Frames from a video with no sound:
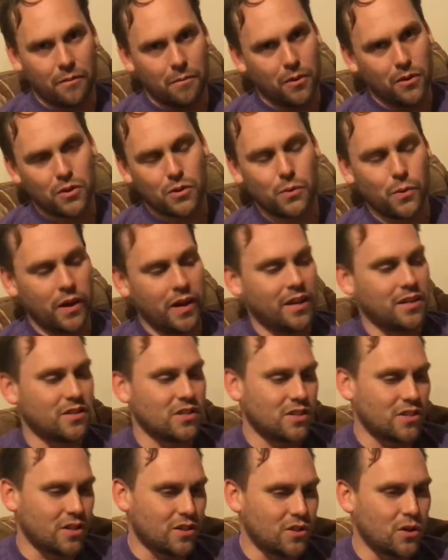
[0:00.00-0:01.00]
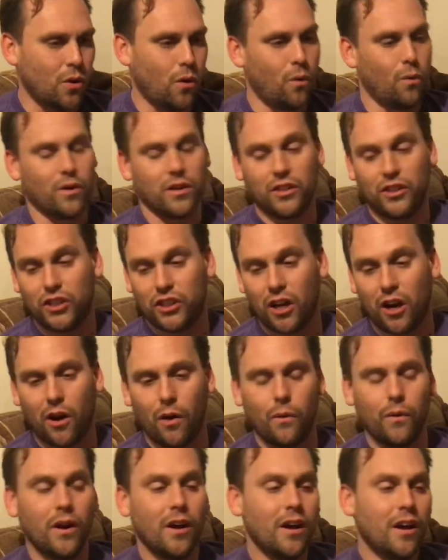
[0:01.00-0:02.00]
I'm on Twitter just to talk and
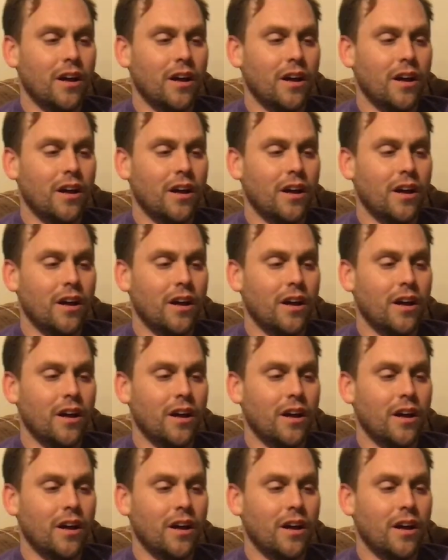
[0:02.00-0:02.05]
show